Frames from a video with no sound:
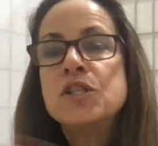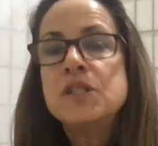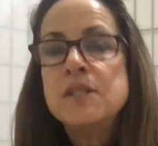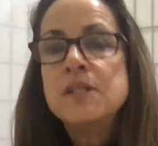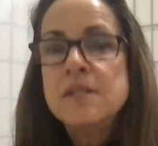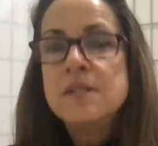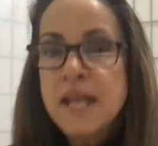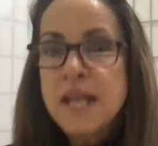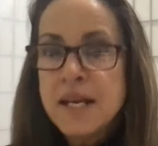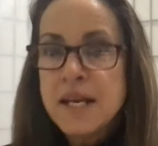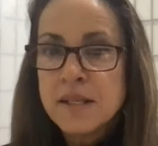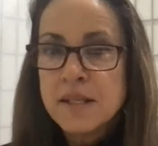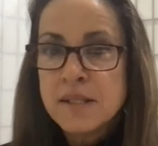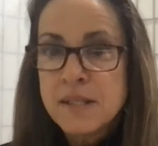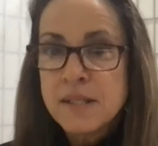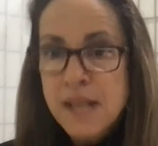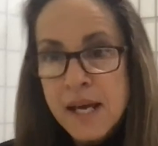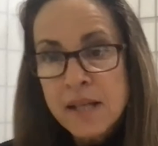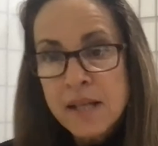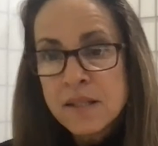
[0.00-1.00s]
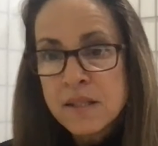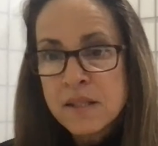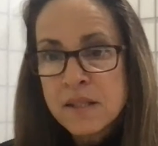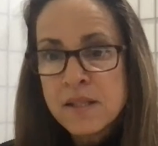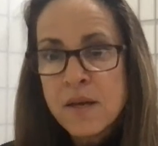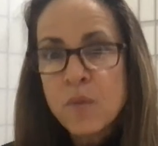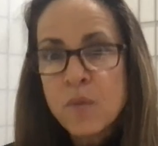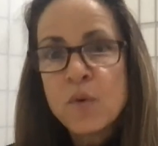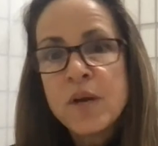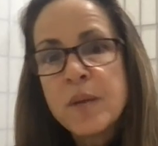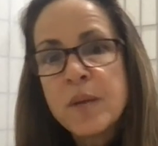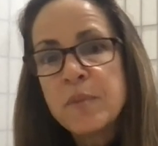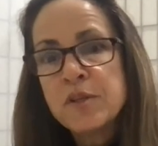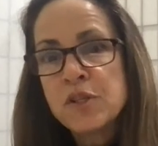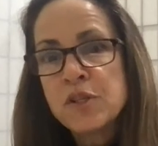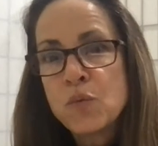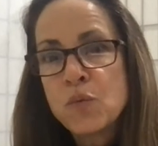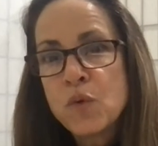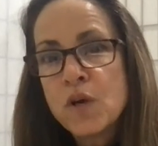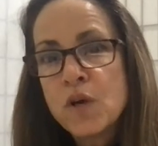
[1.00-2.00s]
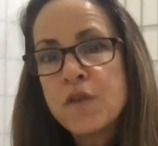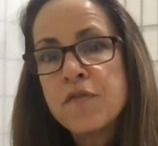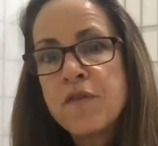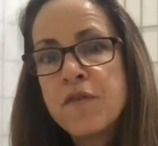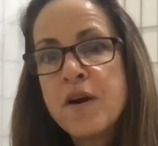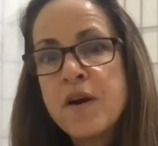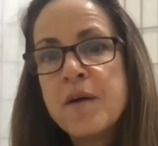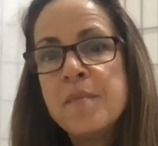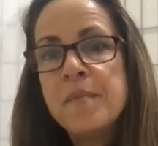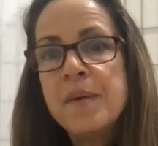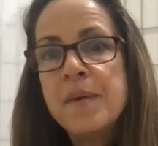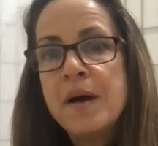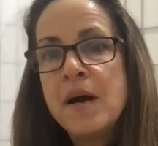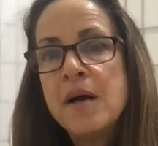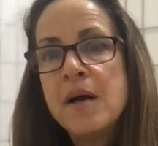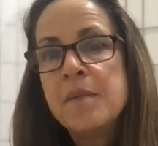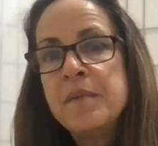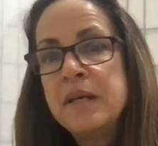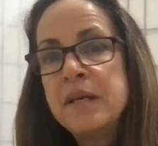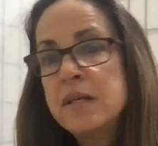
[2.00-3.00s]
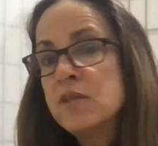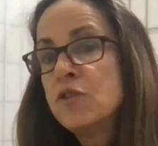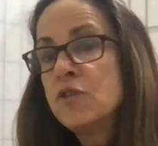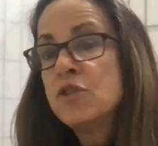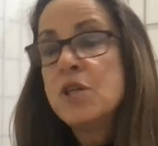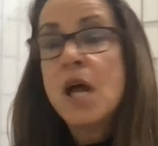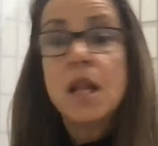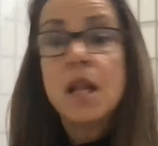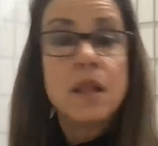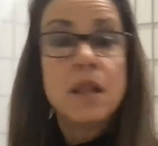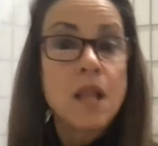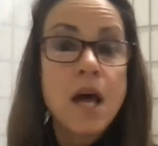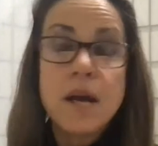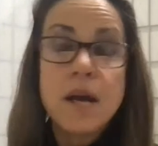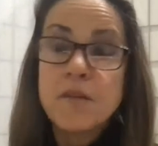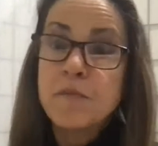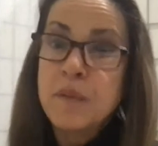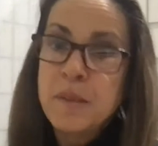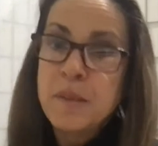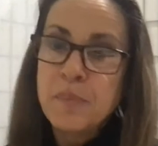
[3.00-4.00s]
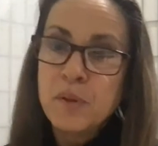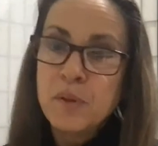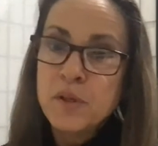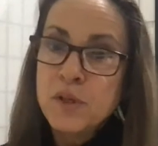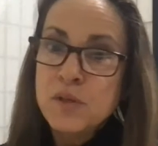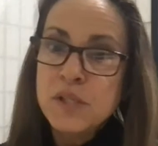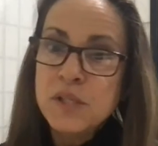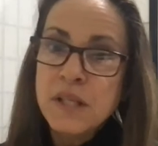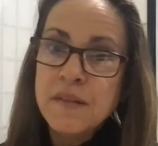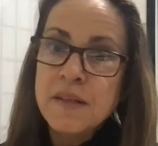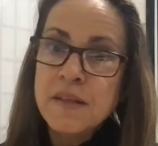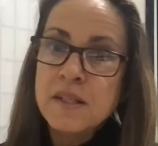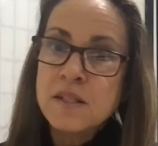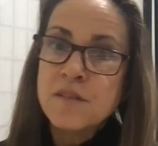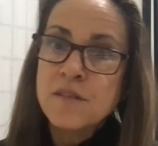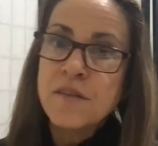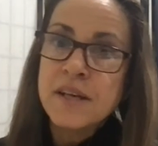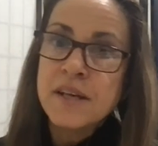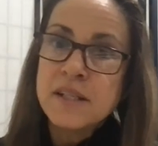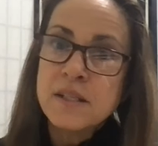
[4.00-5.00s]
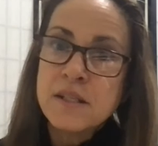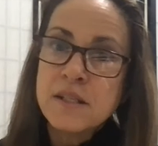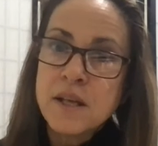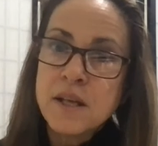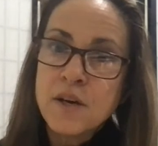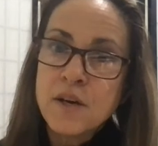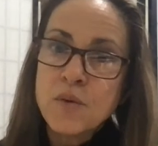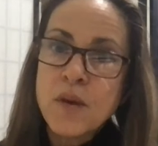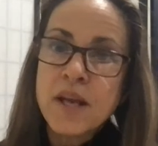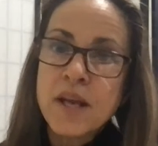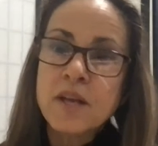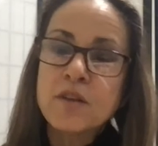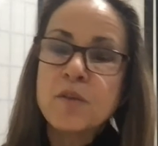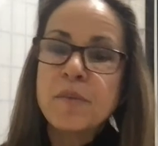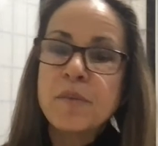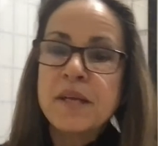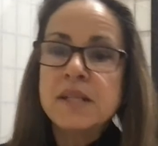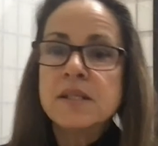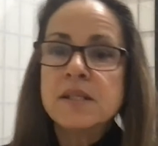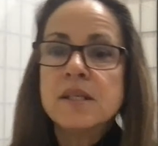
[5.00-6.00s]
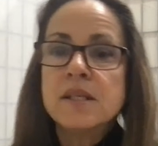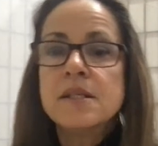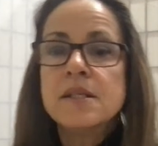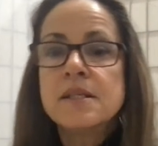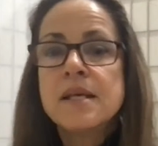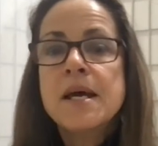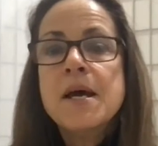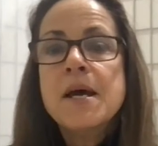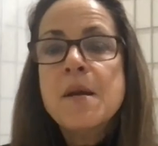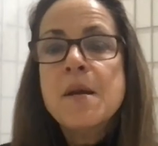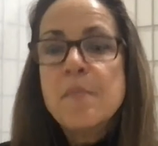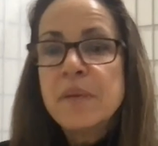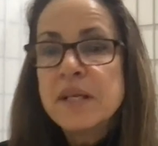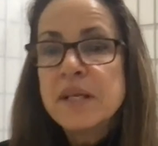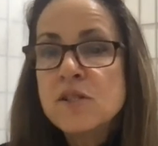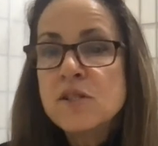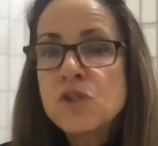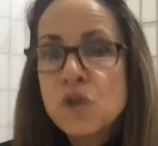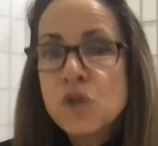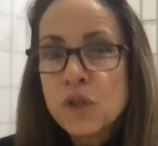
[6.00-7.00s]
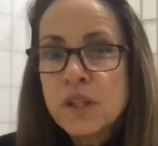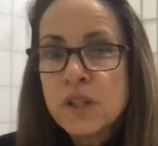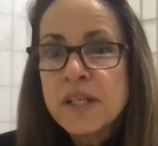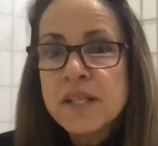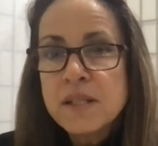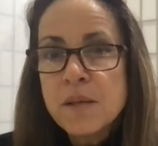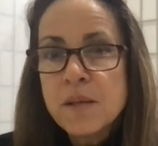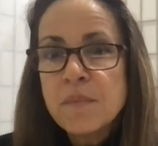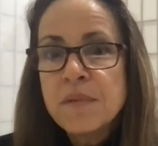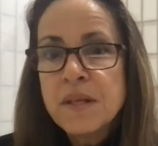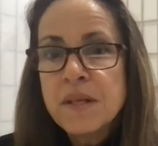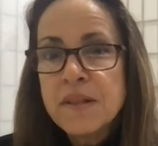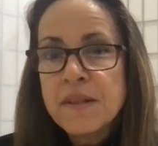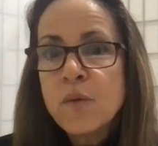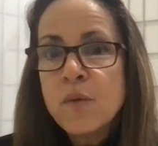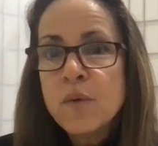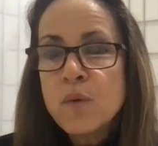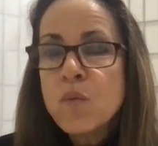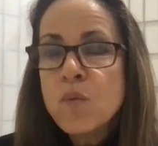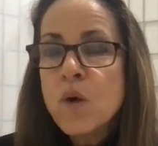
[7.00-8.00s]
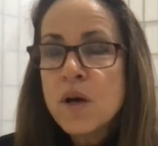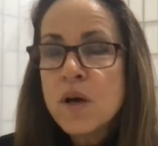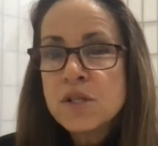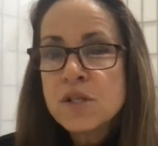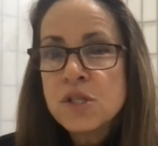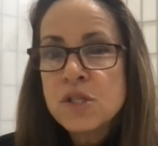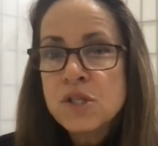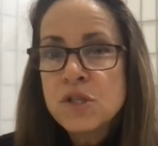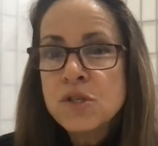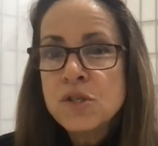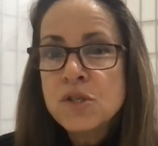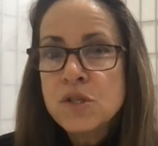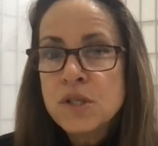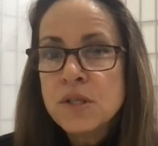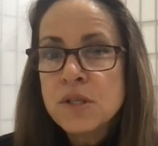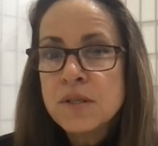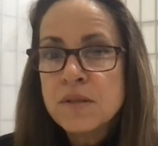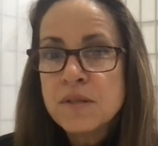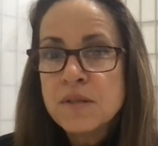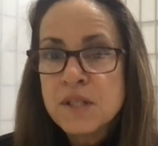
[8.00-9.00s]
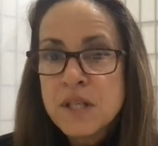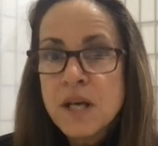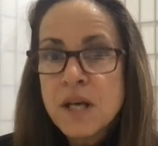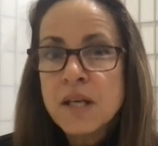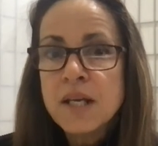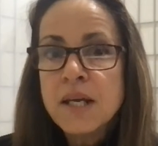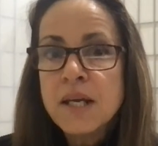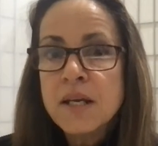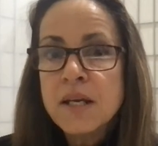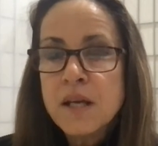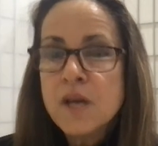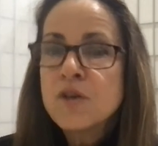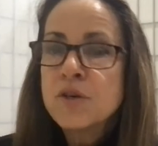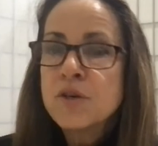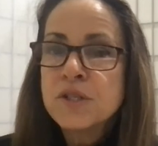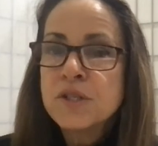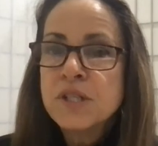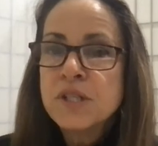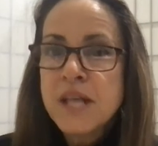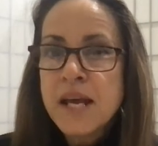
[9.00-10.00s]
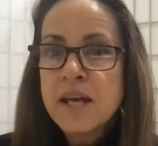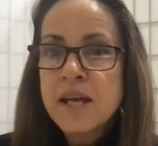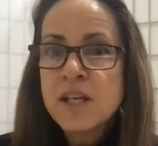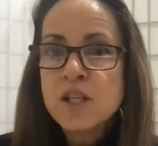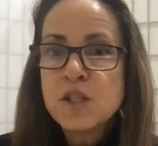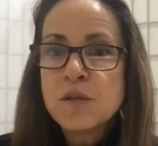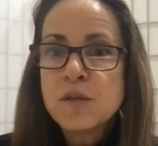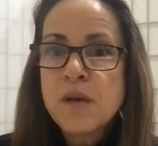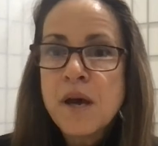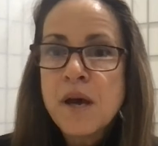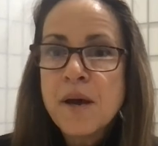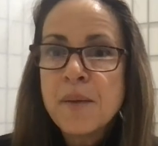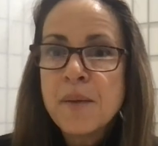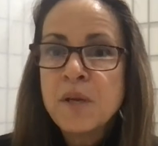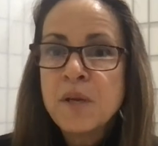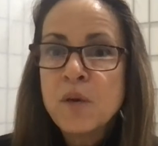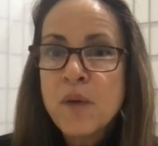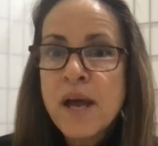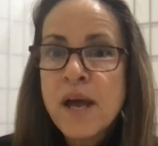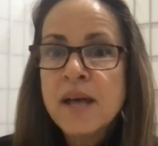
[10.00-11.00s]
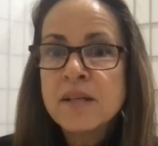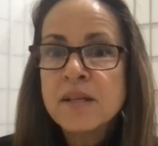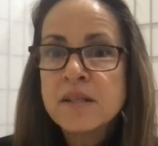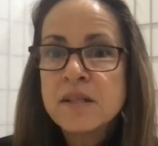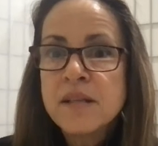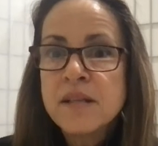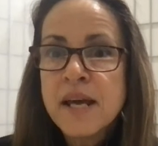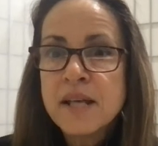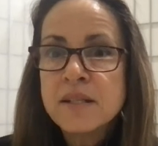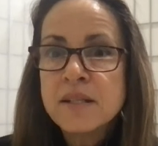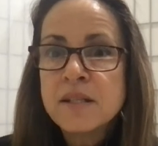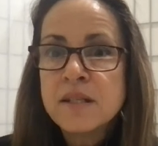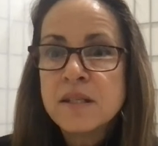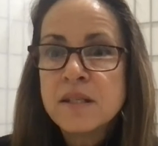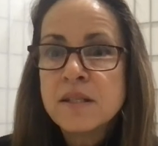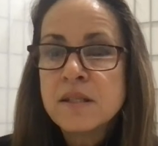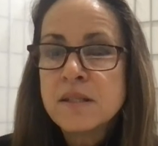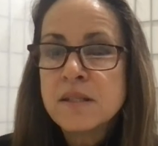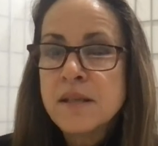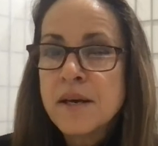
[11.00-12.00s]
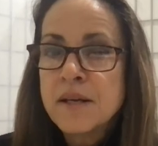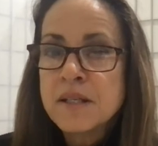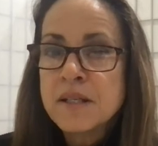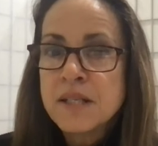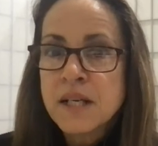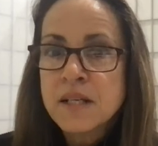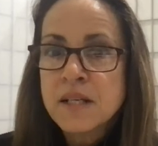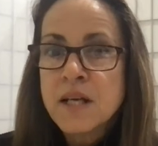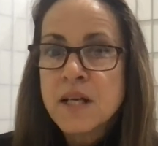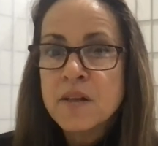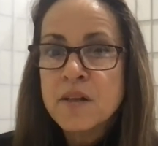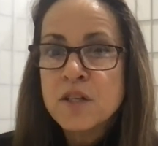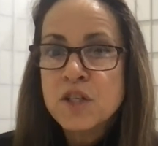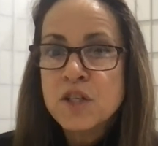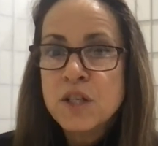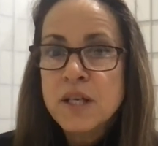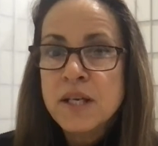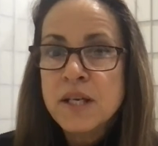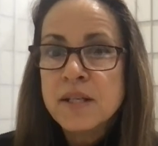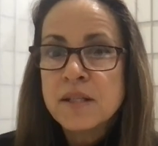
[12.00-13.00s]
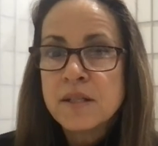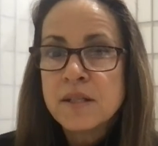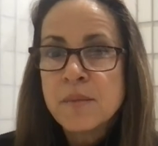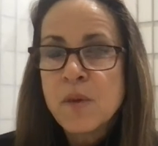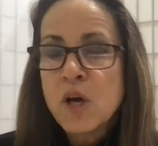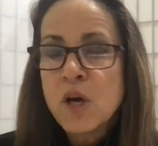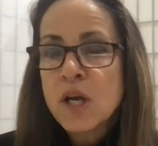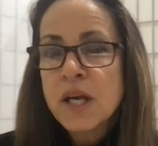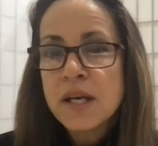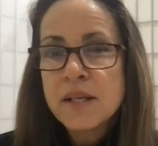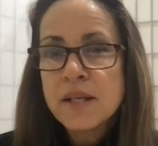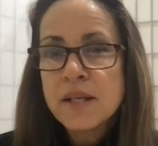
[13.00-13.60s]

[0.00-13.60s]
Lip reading: data sets that we're able to work from, because there's not a lot of people using these devices on a regular basis. But it's certainly something that we want to study and understand, as this technology hits the market.